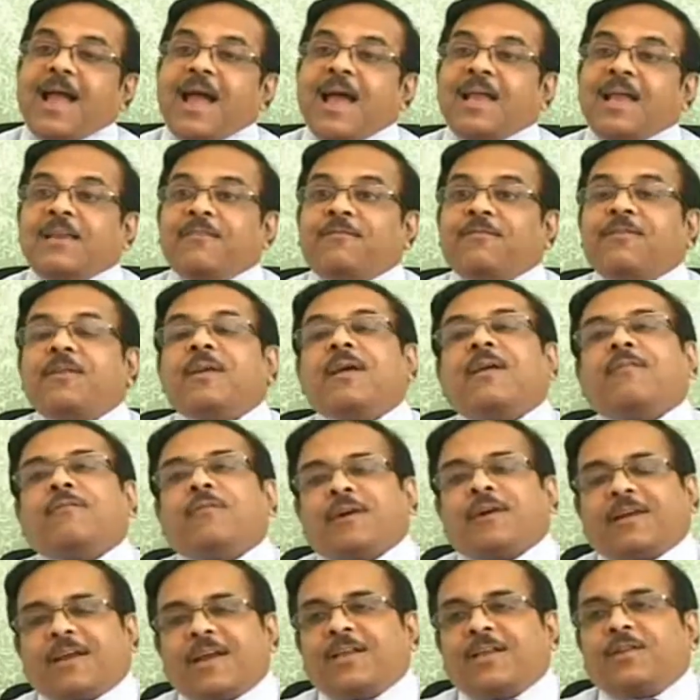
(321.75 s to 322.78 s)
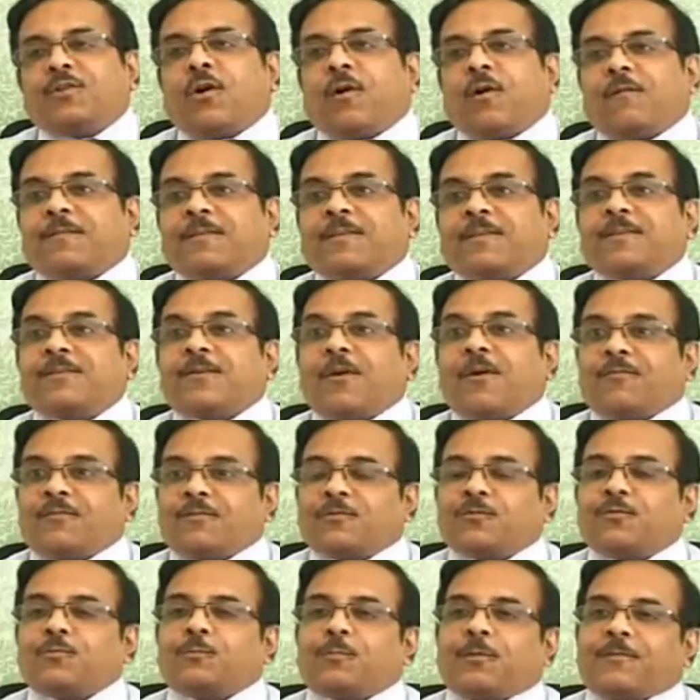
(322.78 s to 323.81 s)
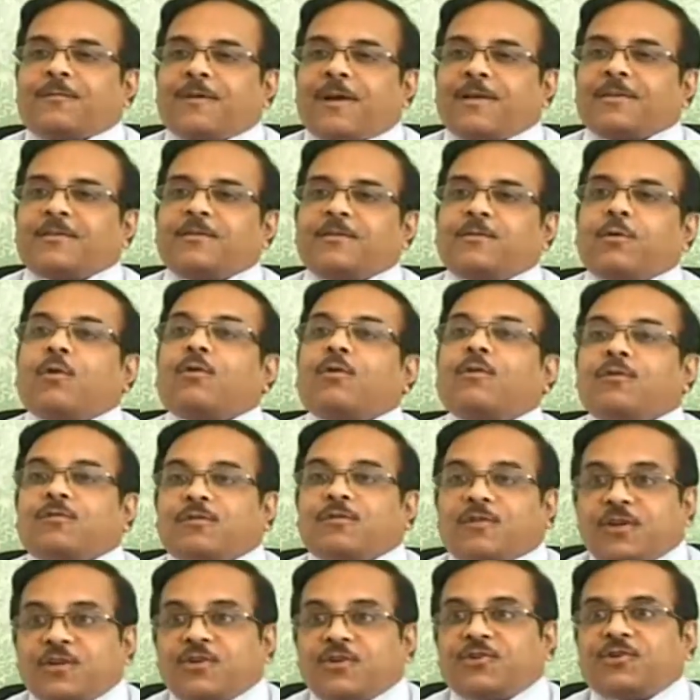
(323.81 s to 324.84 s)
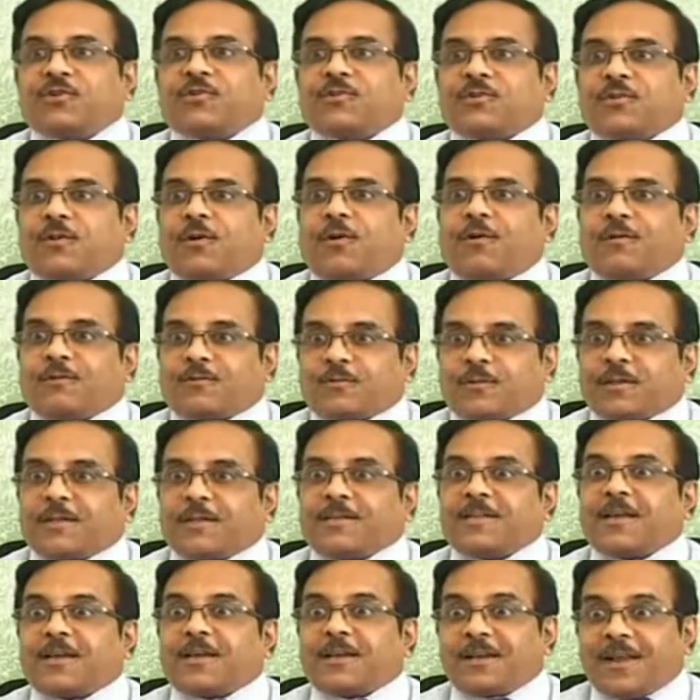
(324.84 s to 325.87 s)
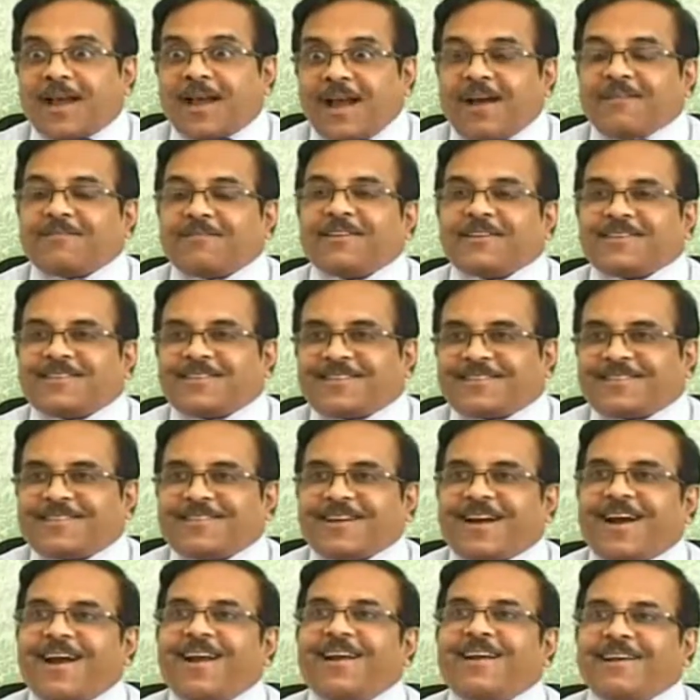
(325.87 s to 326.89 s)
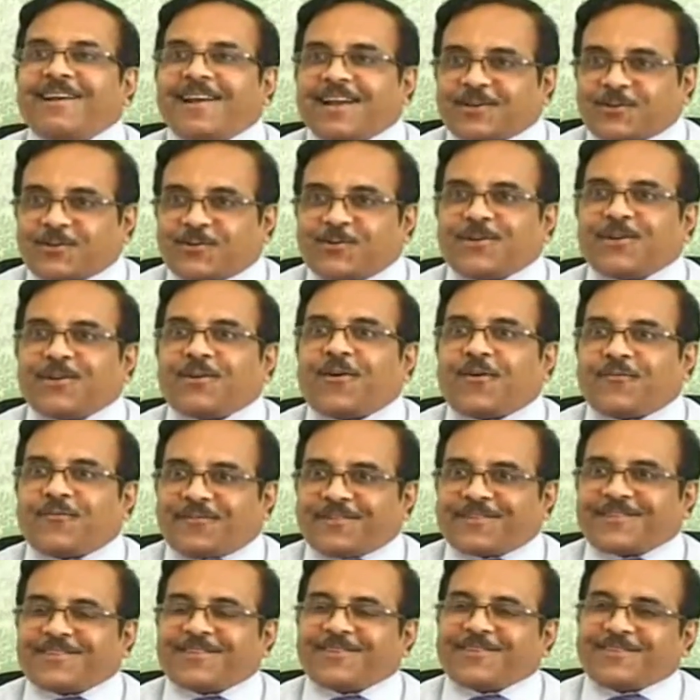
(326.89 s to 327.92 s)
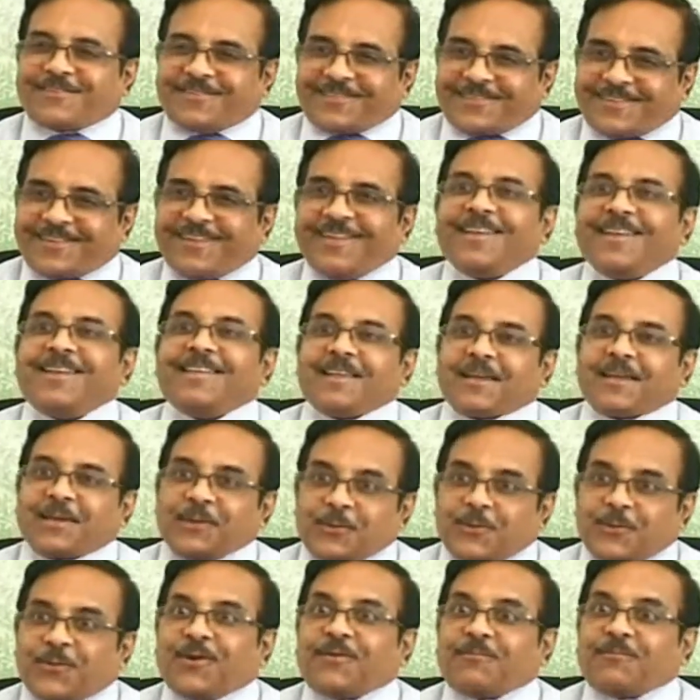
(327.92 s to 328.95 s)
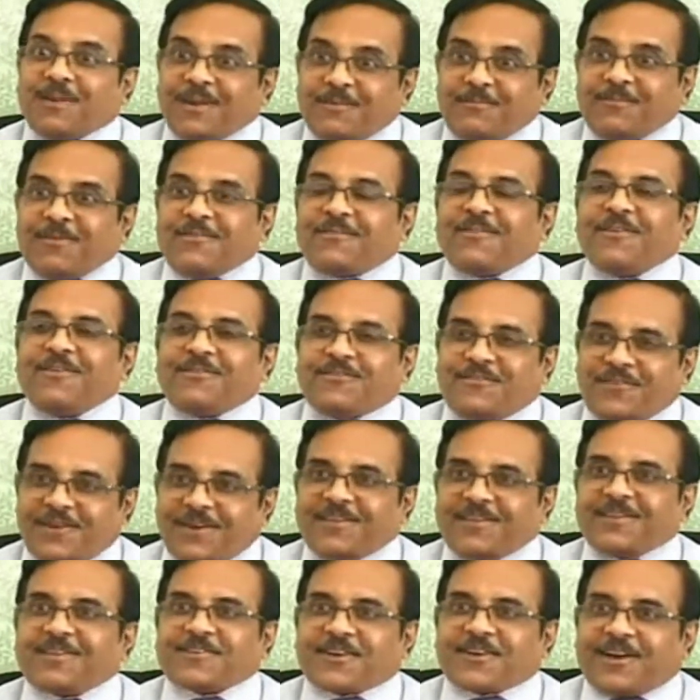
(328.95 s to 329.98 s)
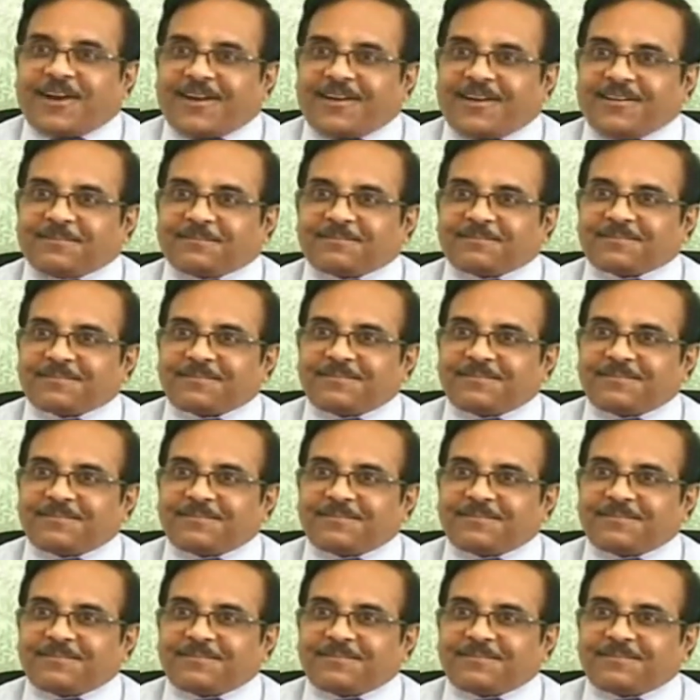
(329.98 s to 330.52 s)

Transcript: And if they are working in the office should provide all those creatures and all so that they can have the child next to their office so that they can go and in between feed the child.